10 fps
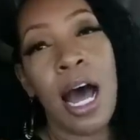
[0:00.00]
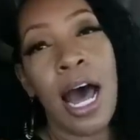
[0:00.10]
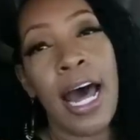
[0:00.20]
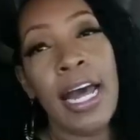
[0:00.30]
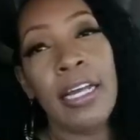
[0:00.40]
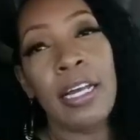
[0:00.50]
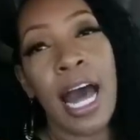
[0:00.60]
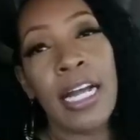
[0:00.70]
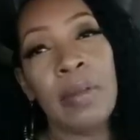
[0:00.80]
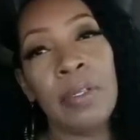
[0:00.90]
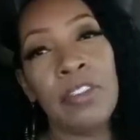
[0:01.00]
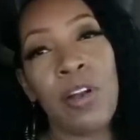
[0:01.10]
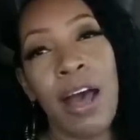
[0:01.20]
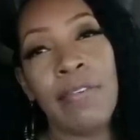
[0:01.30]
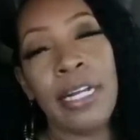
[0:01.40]
I I can be
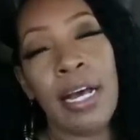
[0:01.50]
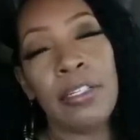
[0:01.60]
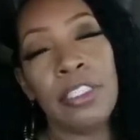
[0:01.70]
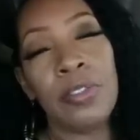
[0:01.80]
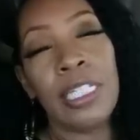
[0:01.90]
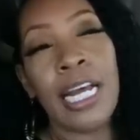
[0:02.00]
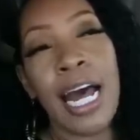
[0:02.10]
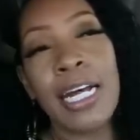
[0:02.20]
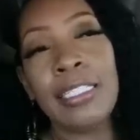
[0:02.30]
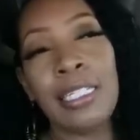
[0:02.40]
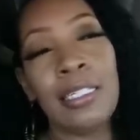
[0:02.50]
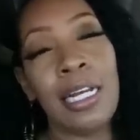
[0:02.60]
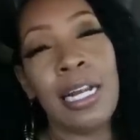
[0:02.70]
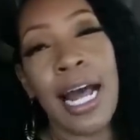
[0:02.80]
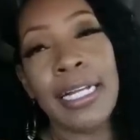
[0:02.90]
driving down the street, guys, and,
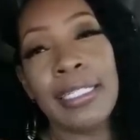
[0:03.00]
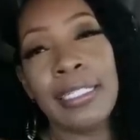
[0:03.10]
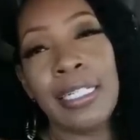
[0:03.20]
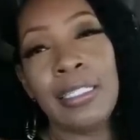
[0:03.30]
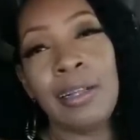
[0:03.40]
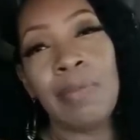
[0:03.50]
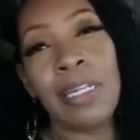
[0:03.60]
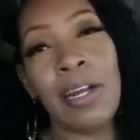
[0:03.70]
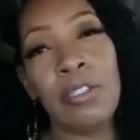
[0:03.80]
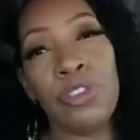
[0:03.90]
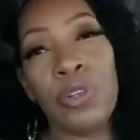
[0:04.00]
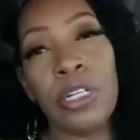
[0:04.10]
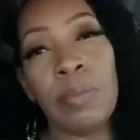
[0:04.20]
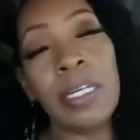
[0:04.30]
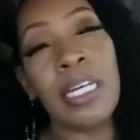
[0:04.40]
and I can see something that'll
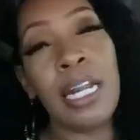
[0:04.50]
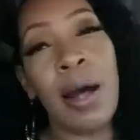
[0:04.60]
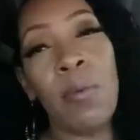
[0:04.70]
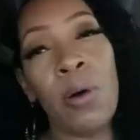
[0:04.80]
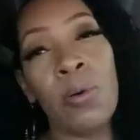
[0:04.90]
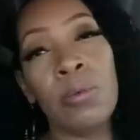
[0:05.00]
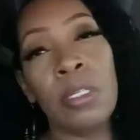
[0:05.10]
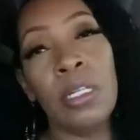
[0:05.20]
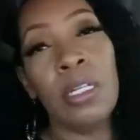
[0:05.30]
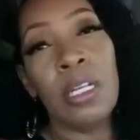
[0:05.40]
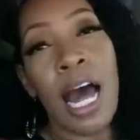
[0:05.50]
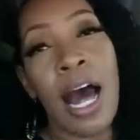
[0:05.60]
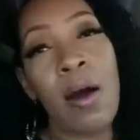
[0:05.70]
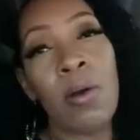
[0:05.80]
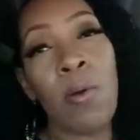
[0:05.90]
trigger me and I won't
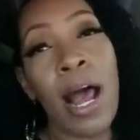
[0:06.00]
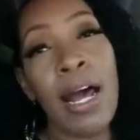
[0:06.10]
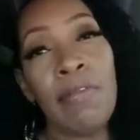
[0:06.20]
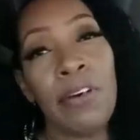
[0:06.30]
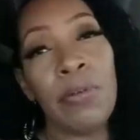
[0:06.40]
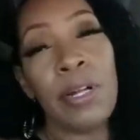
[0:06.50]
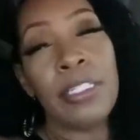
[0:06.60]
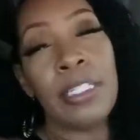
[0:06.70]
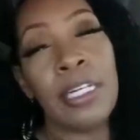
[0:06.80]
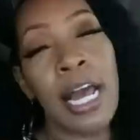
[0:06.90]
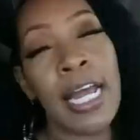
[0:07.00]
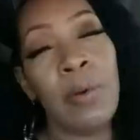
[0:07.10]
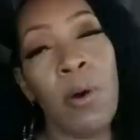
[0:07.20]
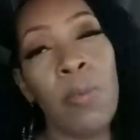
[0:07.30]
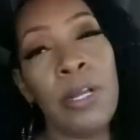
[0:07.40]
I'll cry for the rest of the night
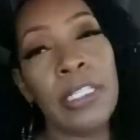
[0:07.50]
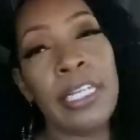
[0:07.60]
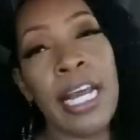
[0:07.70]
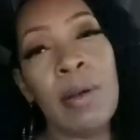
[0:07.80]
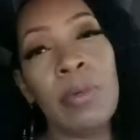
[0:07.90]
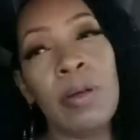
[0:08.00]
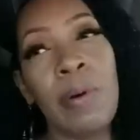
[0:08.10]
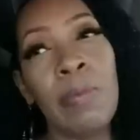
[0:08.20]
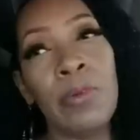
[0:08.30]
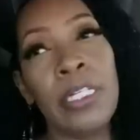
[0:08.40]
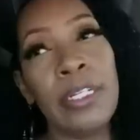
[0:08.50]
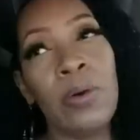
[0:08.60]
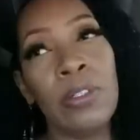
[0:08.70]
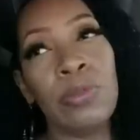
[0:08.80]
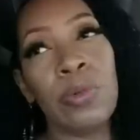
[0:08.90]
and won't pick the camera up. I'm really
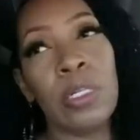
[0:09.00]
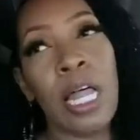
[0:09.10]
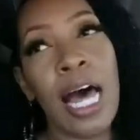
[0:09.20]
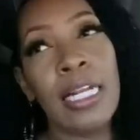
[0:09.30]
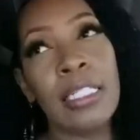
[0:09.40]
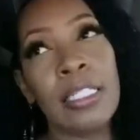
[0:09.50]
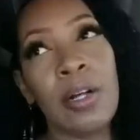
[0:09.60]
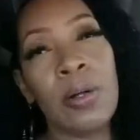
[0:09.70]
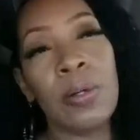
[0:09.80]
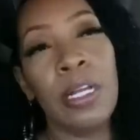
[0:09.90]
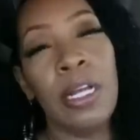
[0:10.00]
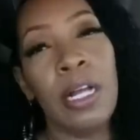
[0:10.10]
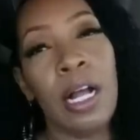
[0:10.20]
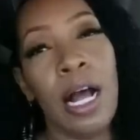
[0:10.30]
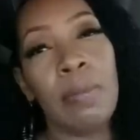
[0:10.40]
going through a lot and so
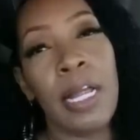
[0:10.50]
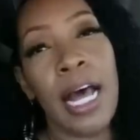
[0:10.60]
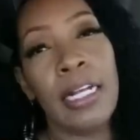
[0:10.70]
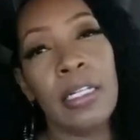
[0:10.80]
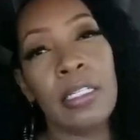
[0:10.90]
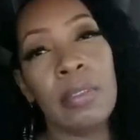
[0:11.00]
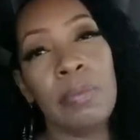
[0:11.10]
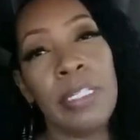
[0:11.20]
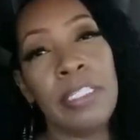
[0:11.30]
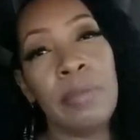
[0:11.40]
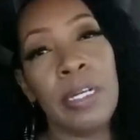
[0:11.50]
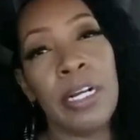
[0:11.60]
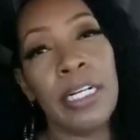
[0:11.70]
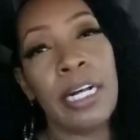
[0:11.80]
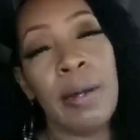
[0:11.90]
I'm not Miss
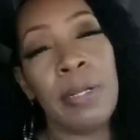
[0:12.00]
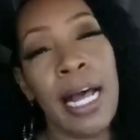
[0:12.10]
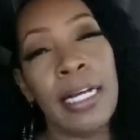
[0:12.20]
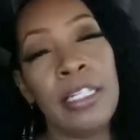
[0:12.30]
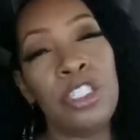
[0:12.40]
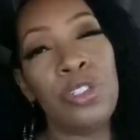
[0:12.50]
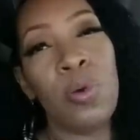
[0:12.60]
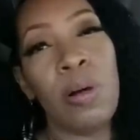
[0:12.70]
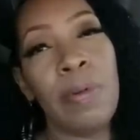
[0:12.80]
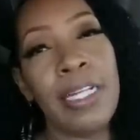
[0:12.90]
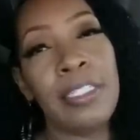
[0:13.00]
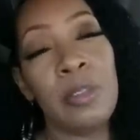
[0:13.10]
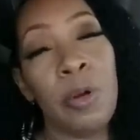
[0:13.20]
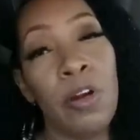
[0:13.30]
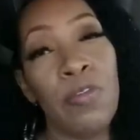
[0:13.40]
America. I'm not gonna show up as
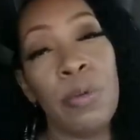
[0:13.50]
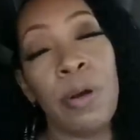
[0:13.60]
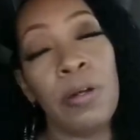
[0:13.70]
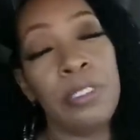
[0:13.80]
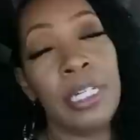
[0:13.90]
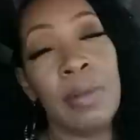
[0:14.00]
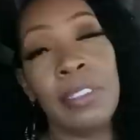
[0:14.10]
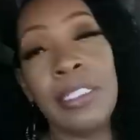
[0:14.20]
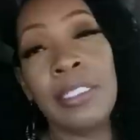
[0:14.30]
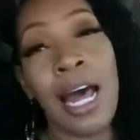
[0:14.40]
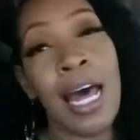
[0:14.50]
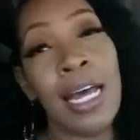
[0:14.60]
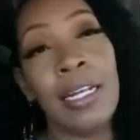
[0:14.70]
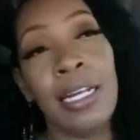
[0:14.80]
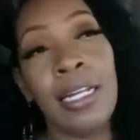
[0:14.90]
this perfect person. I'm just
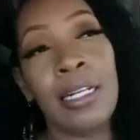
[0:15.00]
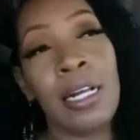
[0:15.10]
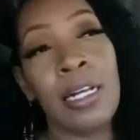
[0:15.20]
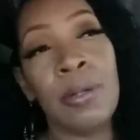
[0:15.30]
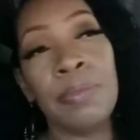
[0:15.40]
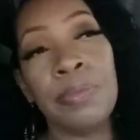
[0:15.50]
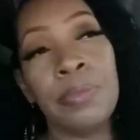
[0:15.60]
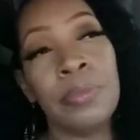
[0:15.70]
not. And um